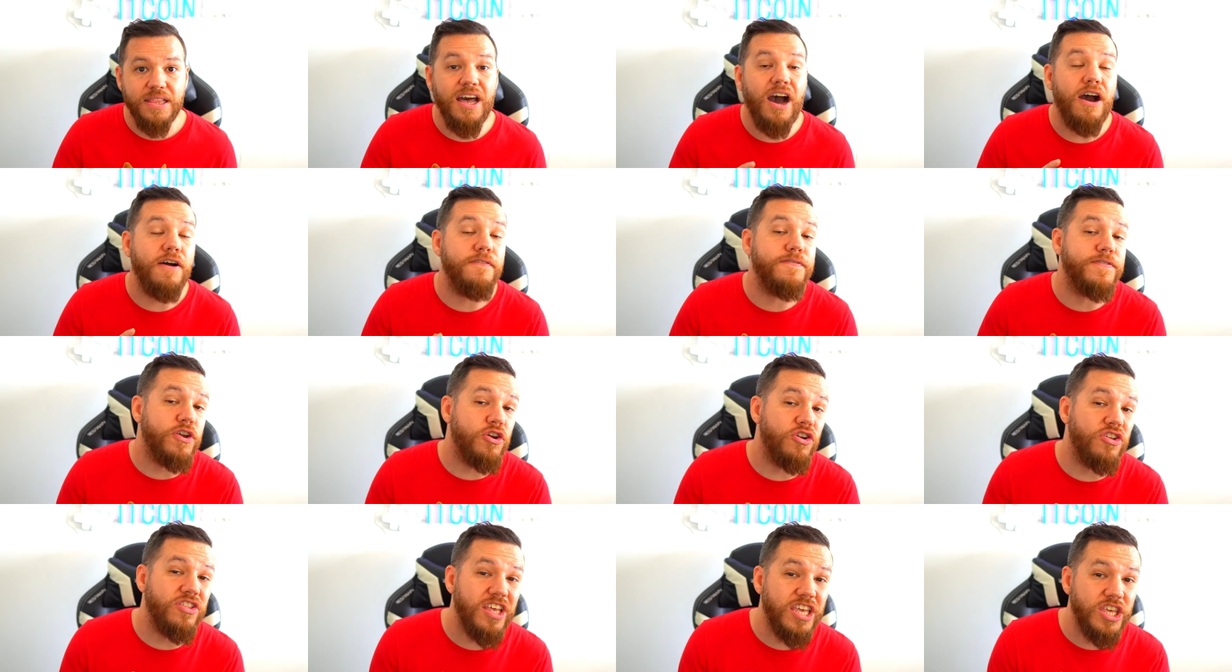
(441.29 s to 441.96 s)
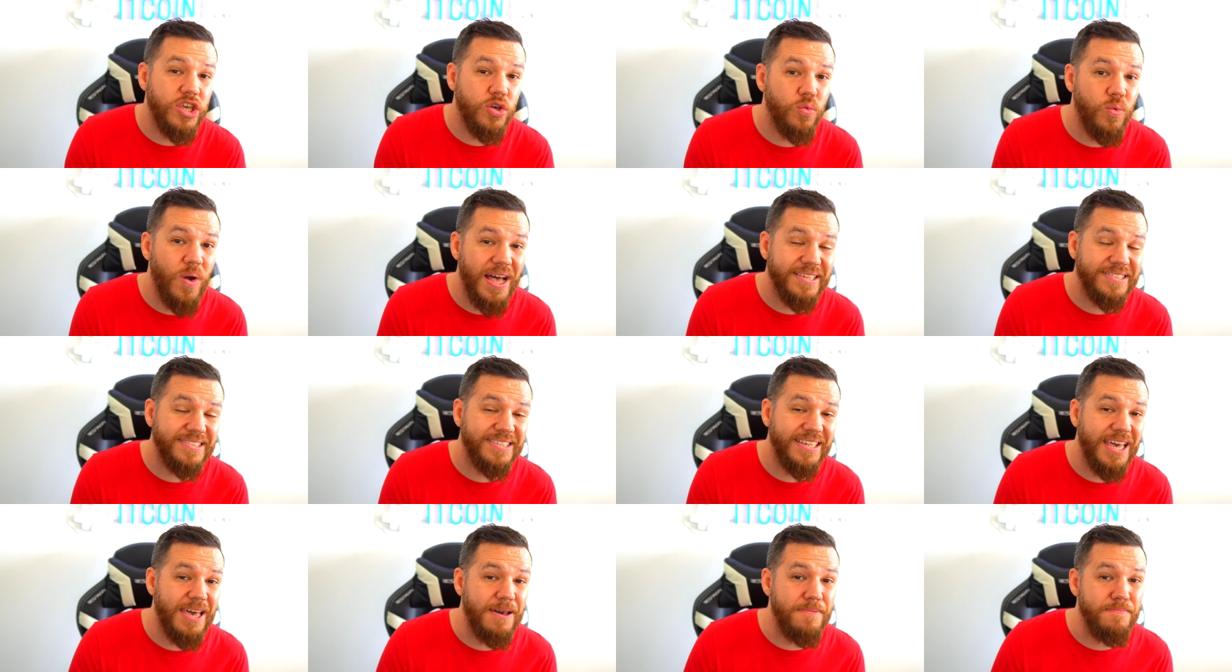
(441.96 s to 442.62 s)
Now, if you're in the U
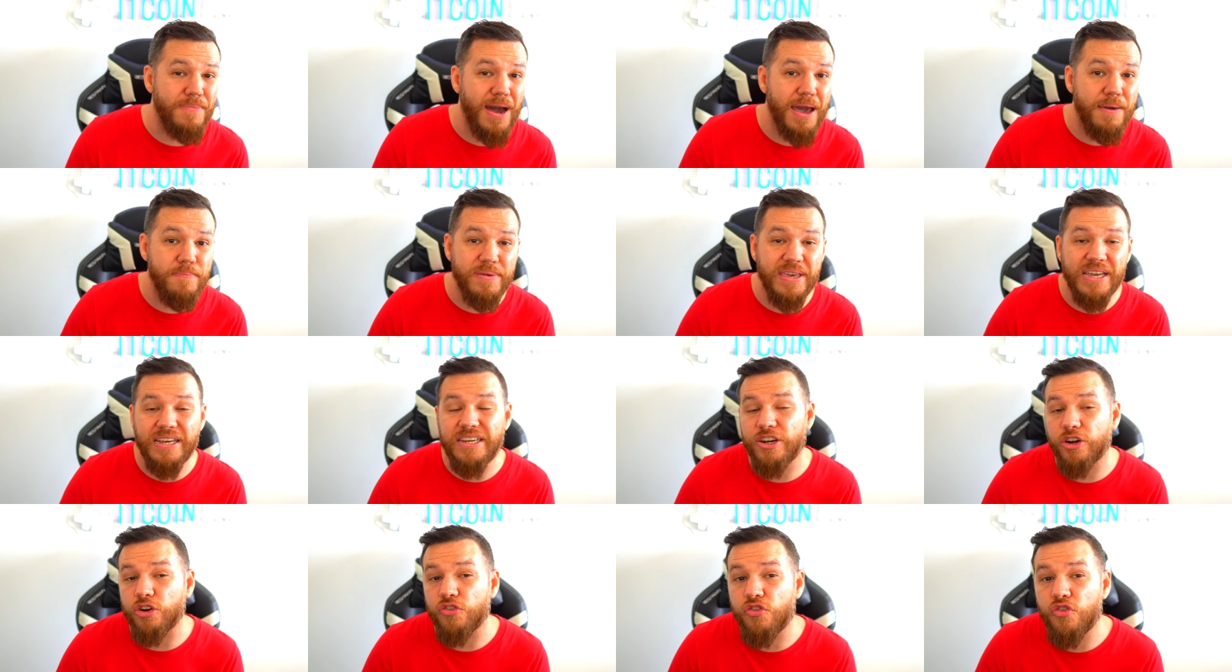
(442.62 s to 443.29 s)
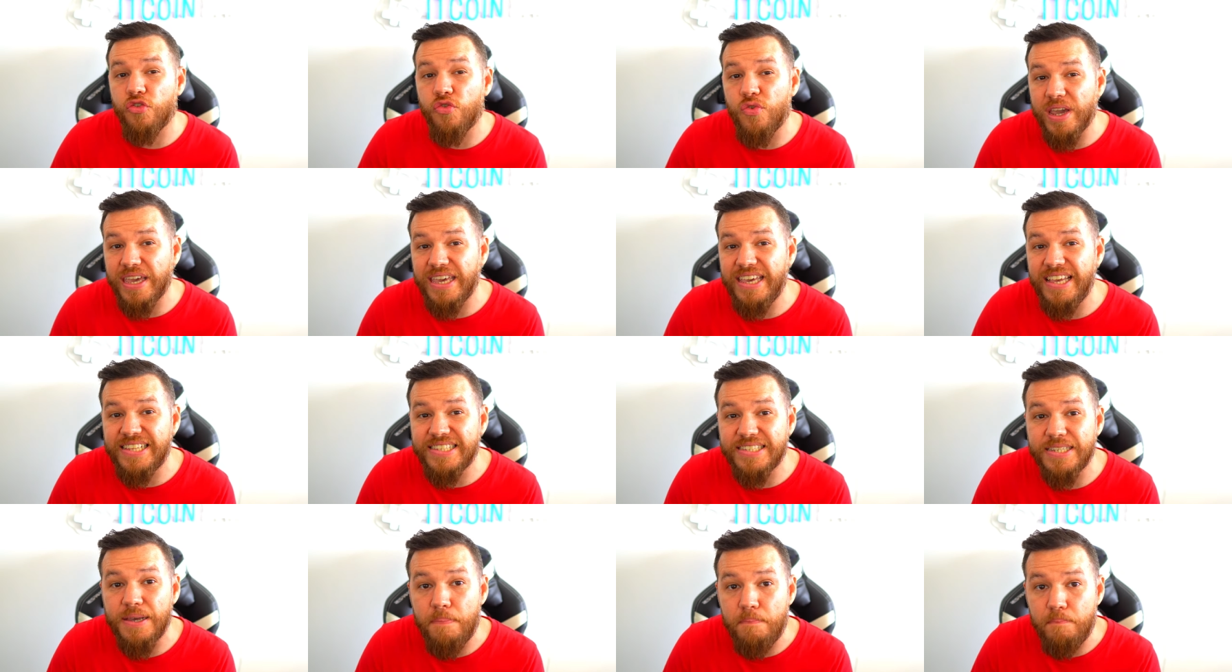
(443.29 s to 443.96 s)
S, it might be a little tricky
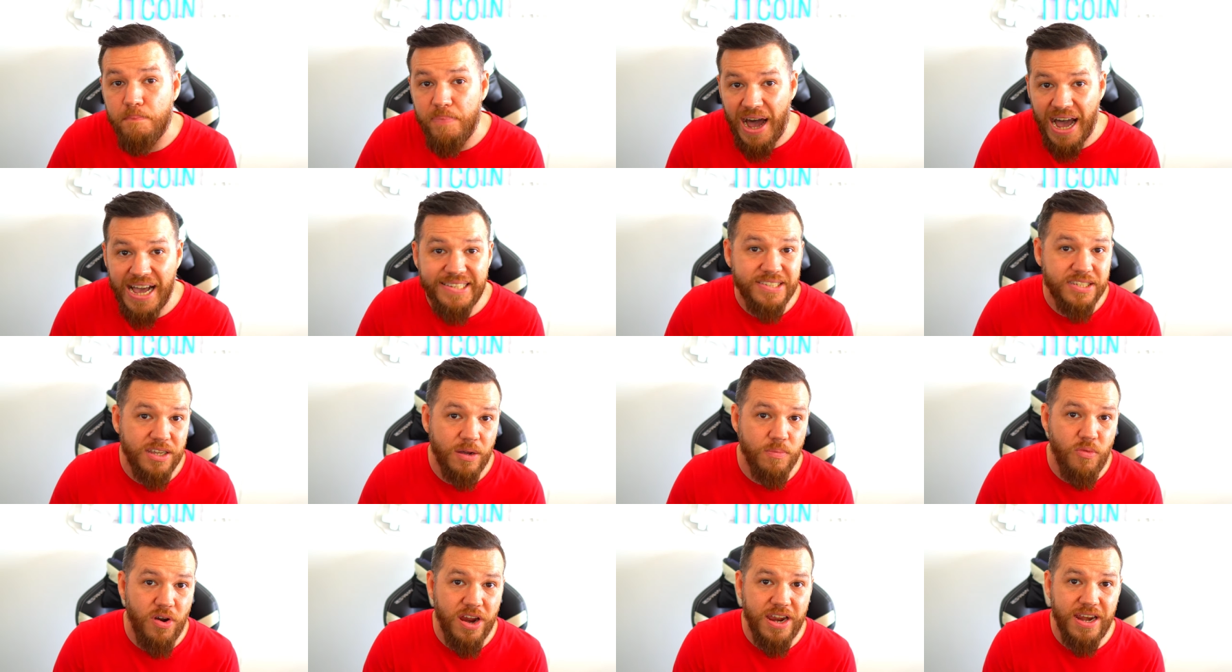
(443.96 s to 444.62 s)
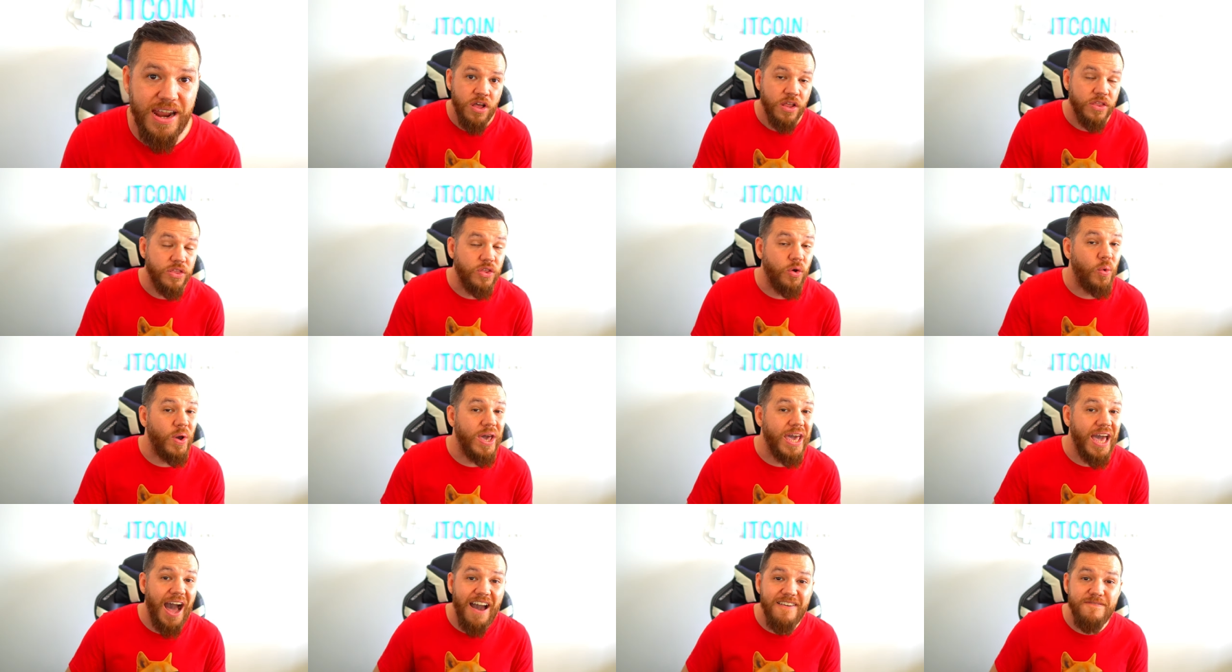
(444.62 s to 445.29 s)
to buy some right now. The
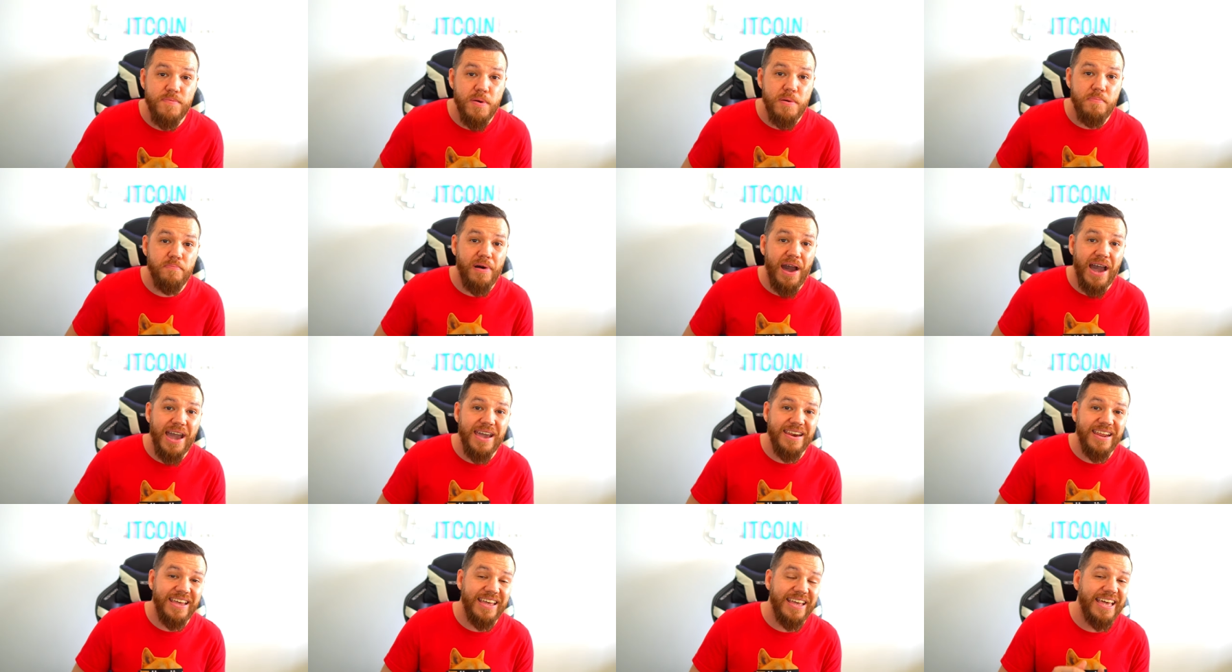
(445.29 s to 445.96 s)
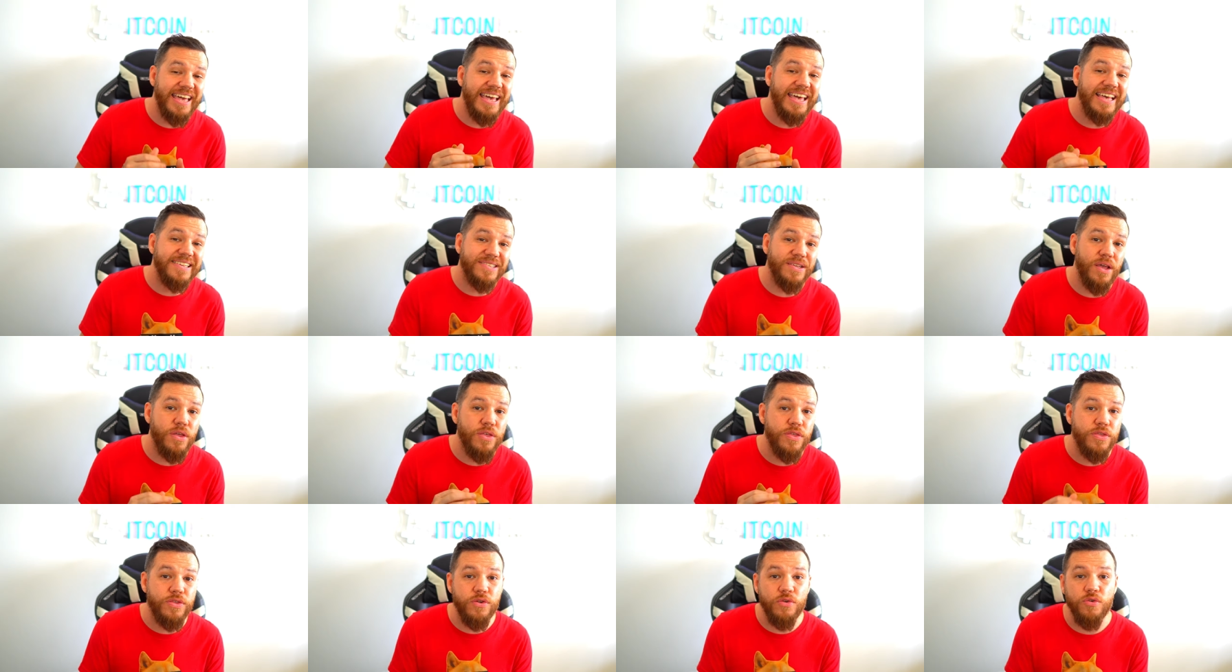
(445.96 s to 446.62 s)
way I've been buying it is
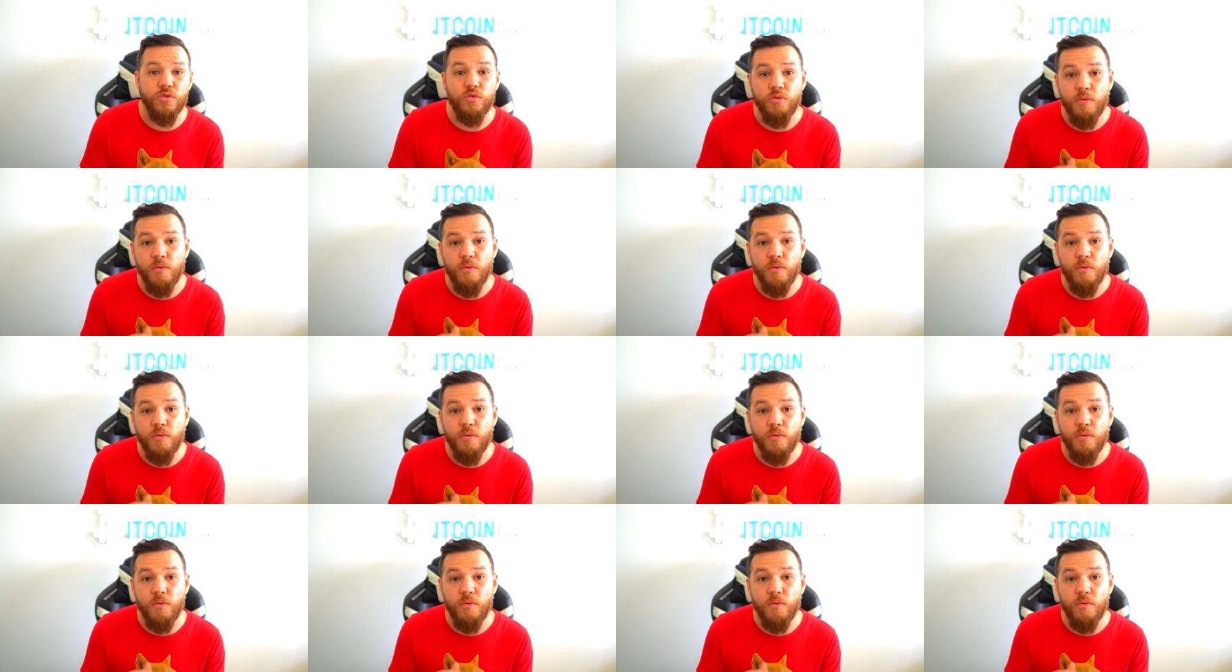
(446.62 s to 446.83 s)
through